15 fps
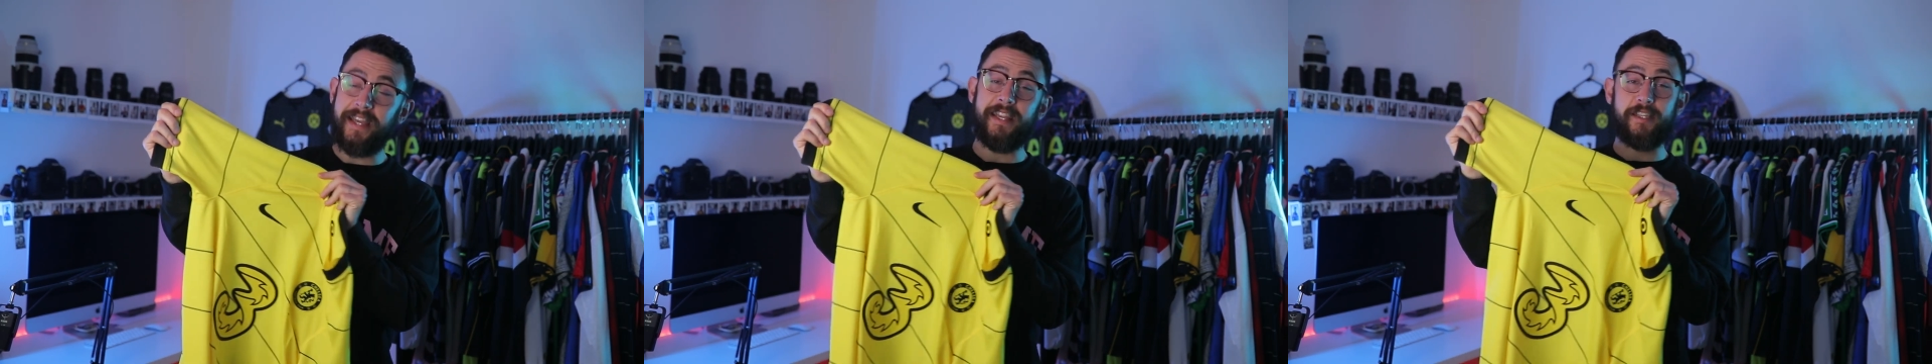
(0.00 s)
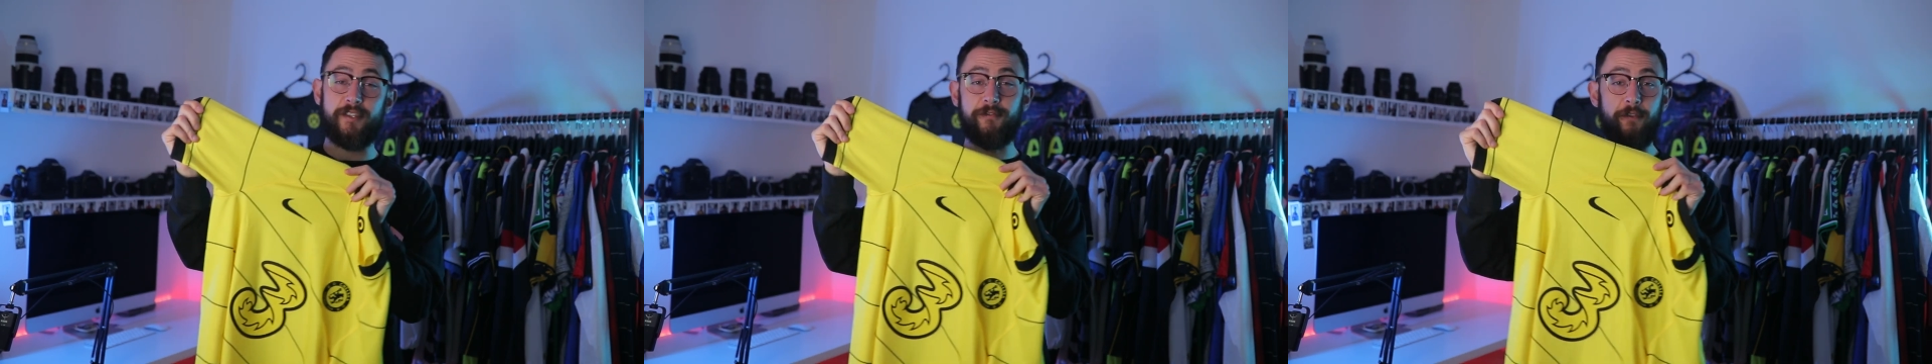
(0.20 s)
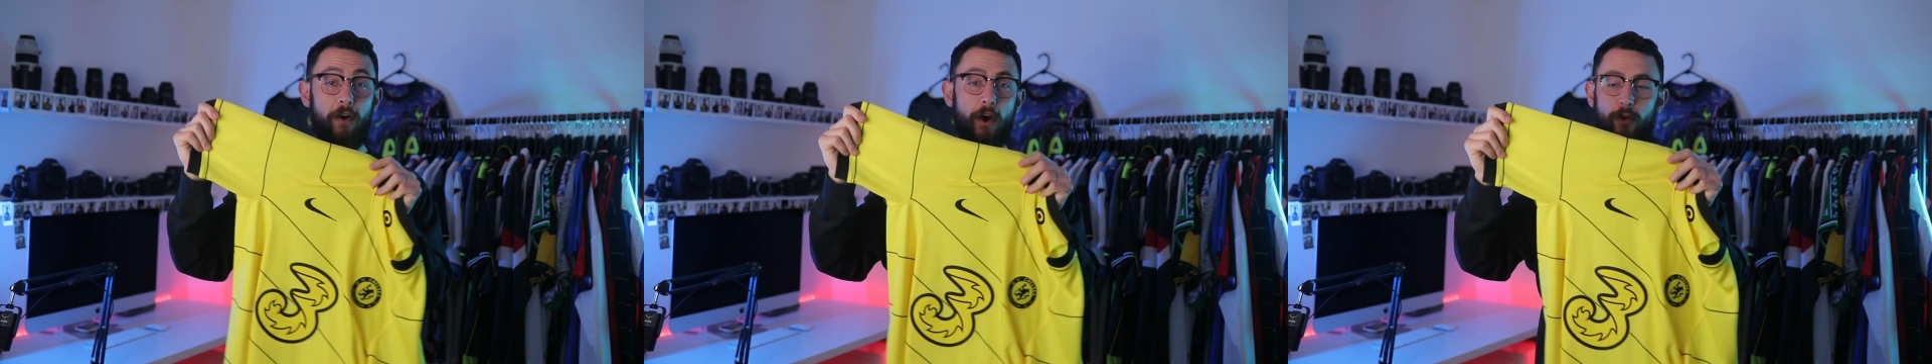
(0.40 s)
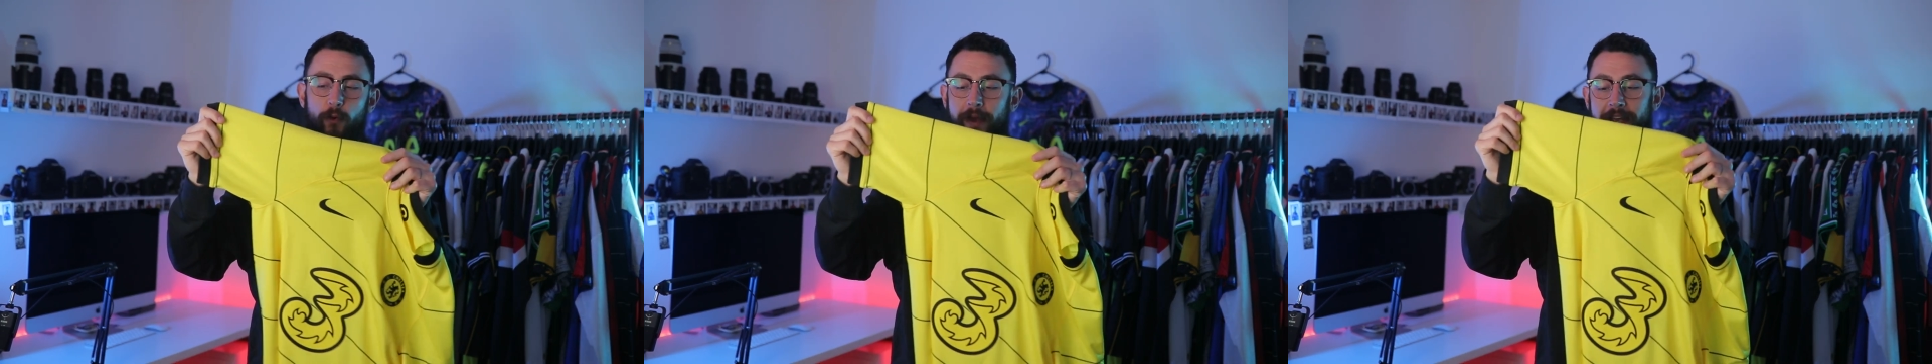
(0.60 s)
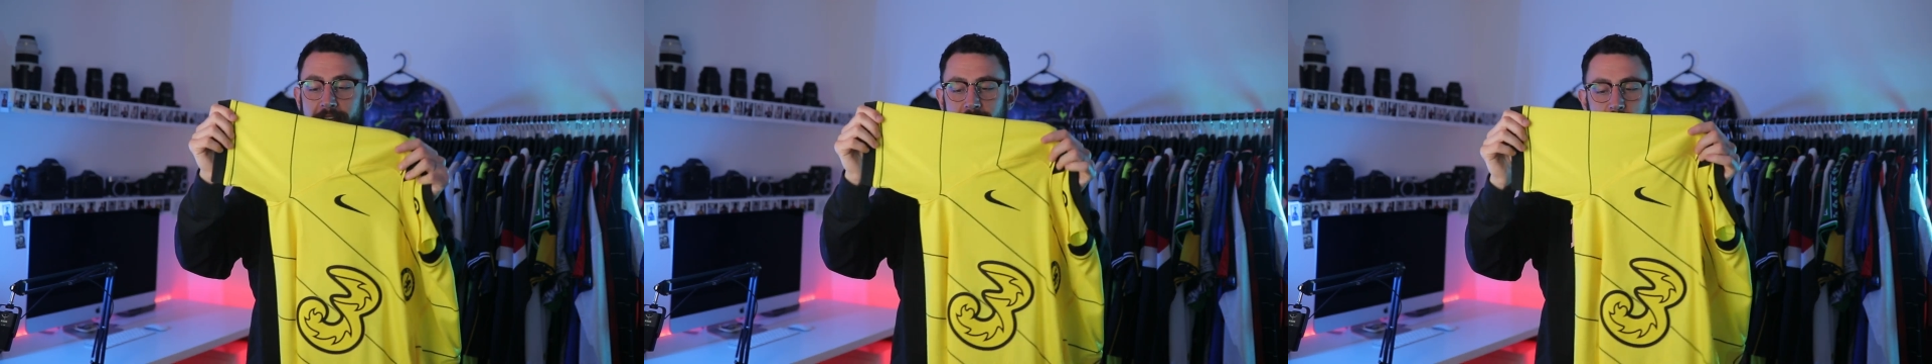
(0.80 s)
in its final
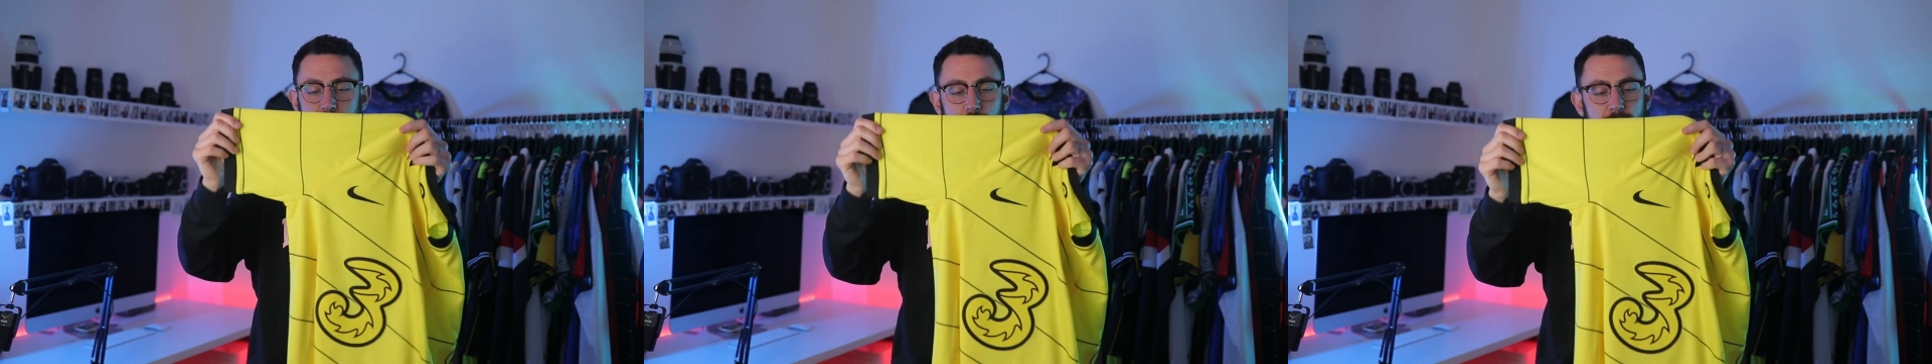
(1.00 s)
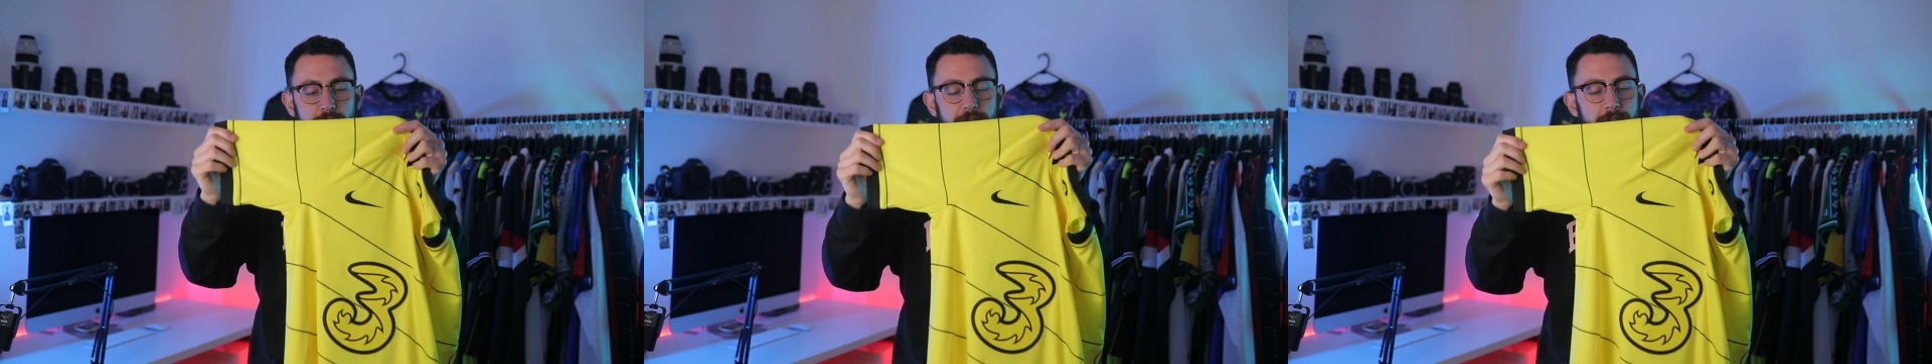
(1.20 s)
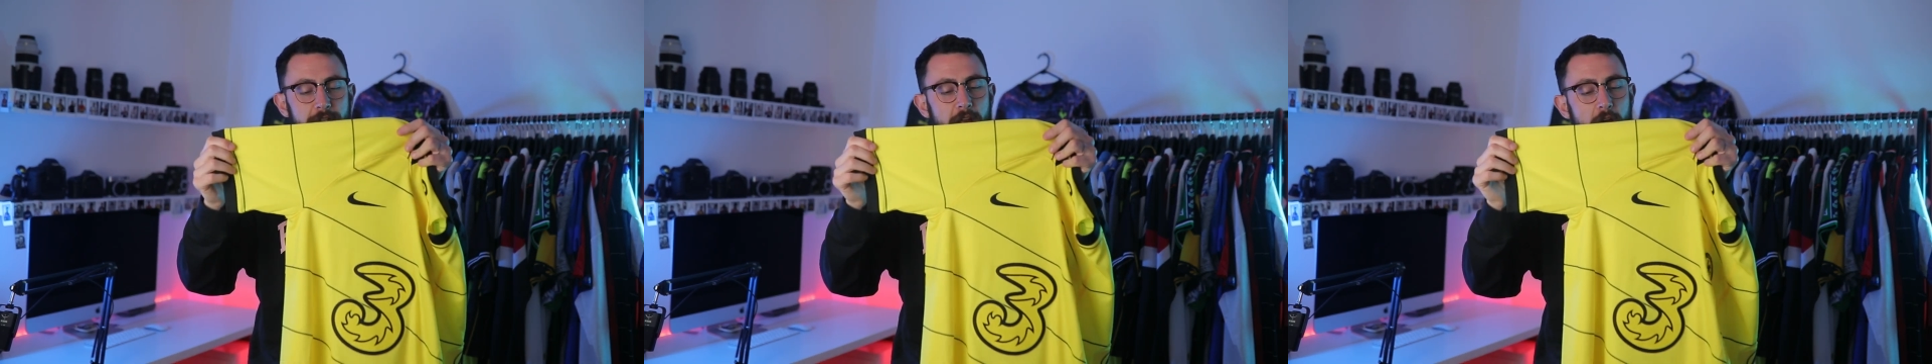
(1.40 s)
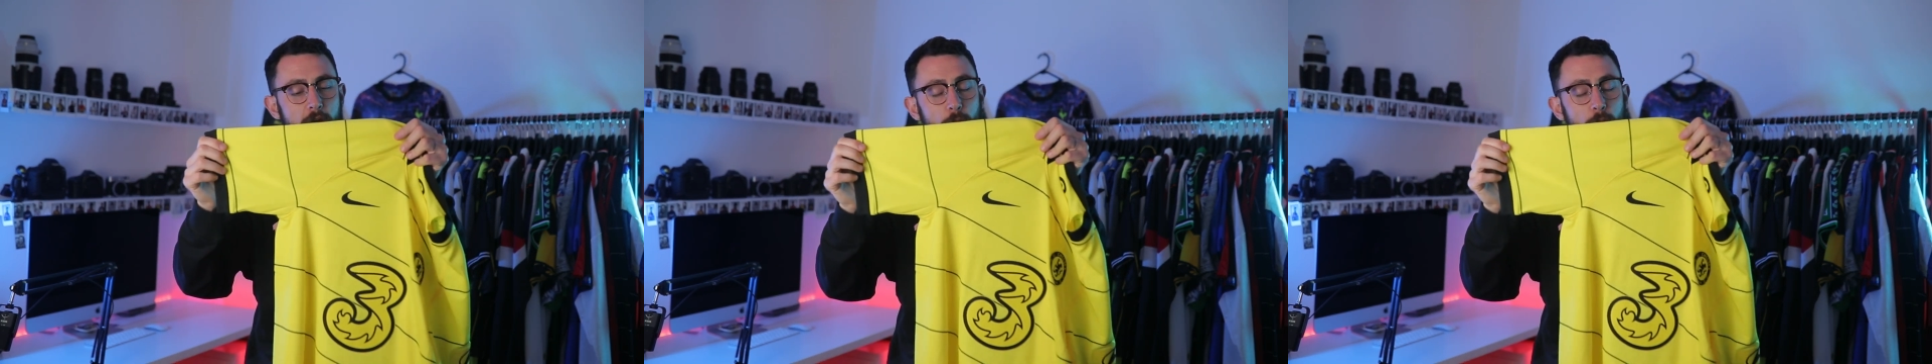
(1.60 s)
execution.